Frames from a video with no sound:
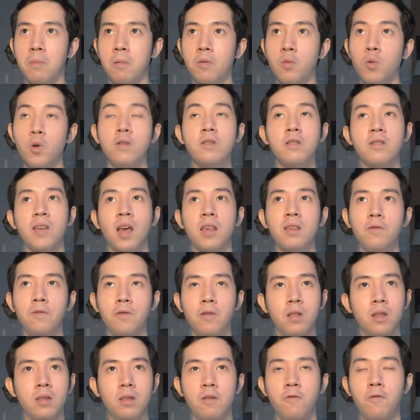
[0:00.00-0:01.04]
were
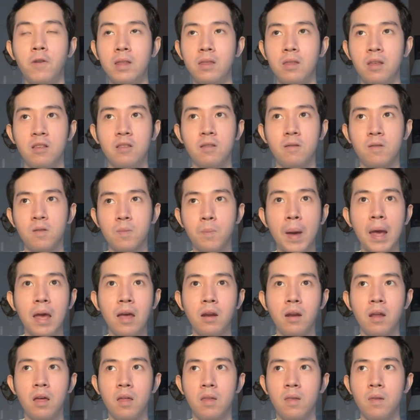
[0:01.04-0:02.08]
successful in defeating
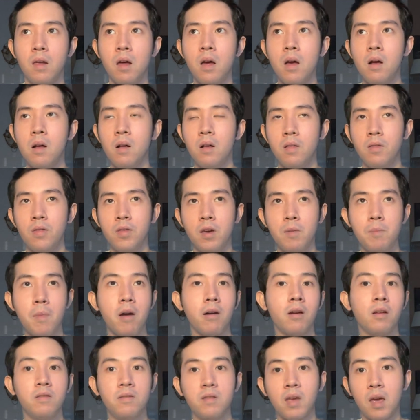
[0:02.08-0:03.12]
Spain and the
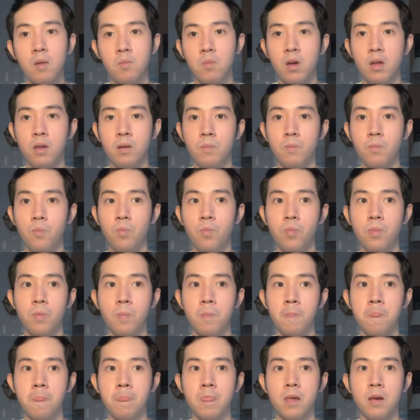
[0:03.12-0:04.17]
Americans came and
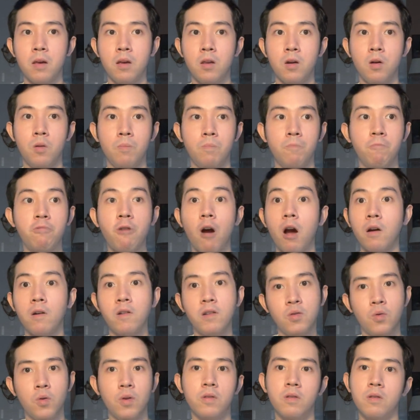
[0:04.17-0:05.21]

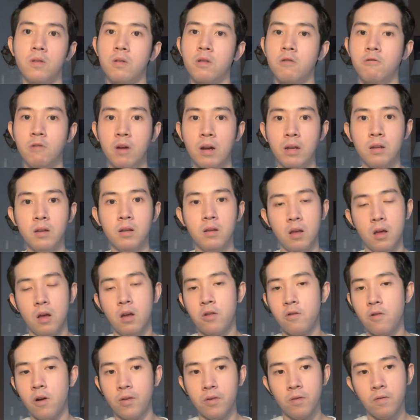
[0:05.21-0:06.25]
progress was created
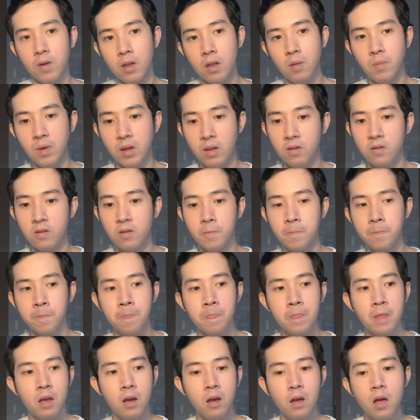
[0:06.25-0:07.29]
throughout the Philippines.
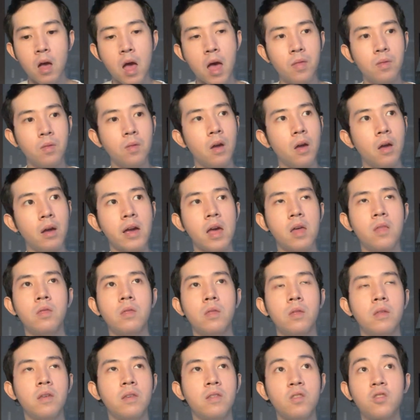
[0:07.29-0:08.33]
And
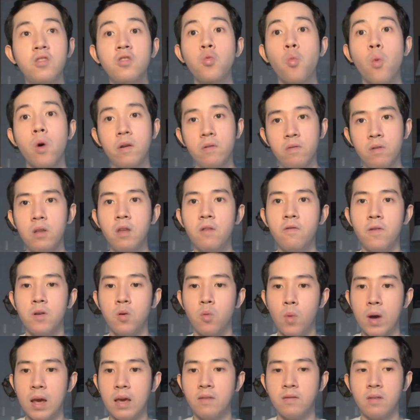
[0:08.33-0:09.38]
again, this is just one of the
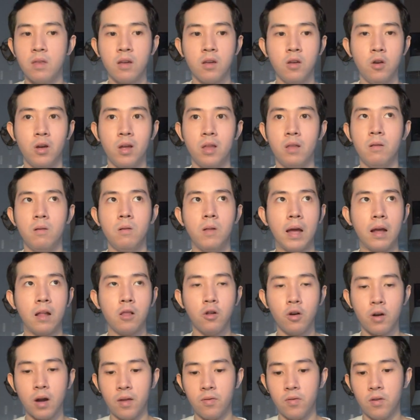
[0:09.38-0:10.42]
different ways that you can like
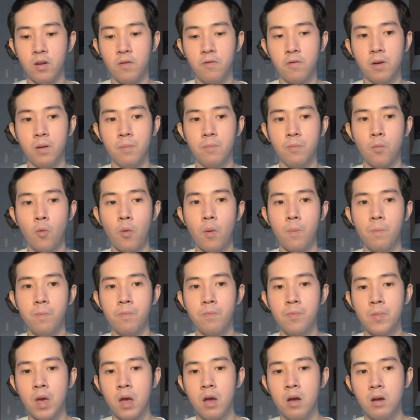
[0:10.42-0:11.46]
look at the different
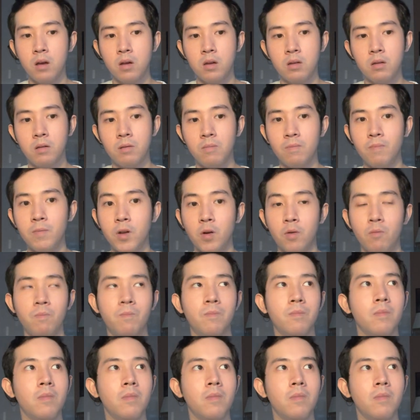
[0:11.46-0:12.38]
you know